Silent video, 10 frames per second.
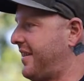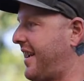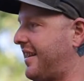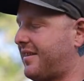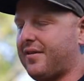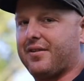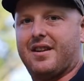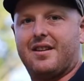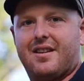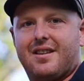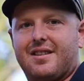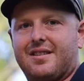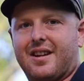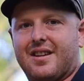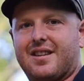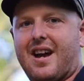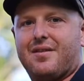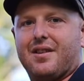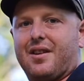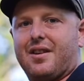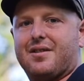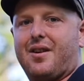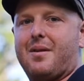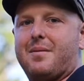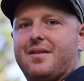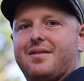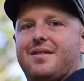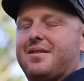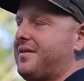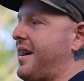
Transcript: yeah, definitely going to save you a lot of time and, you